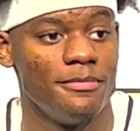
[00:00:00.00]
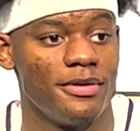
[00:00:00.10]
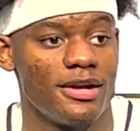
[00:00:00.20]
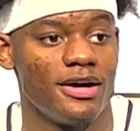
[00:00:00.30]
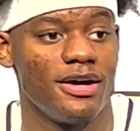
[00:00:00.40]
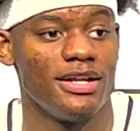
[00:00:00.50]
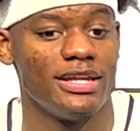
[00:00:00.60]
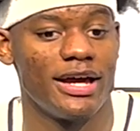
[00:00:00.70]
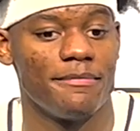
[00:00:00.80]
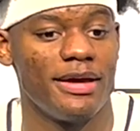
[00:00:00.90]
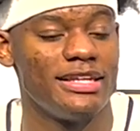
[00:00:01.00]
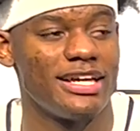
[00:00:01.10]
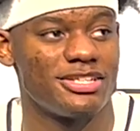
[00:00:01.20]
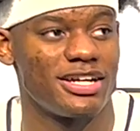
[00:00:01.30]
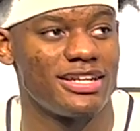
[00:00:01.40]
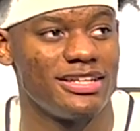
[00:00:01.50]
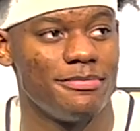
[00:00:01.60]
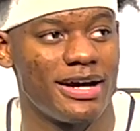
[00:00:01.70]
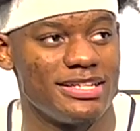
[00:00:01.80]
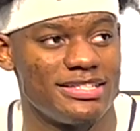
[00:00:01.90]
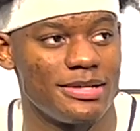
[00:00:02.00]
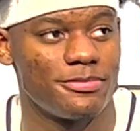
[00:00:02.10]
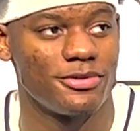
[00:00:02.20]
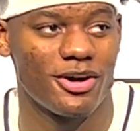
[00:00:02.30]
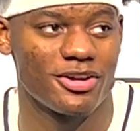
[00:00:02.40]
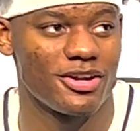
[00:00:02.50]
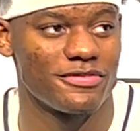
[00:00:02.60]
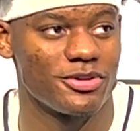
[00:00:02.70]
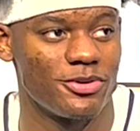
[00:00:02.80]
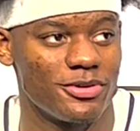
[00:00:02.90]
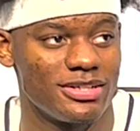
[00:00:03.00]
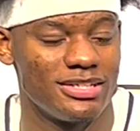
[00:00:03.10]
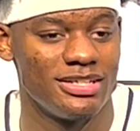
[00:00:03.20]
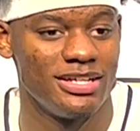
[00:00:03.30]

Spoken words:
But, like, mainly I try to lead by example on and off the court.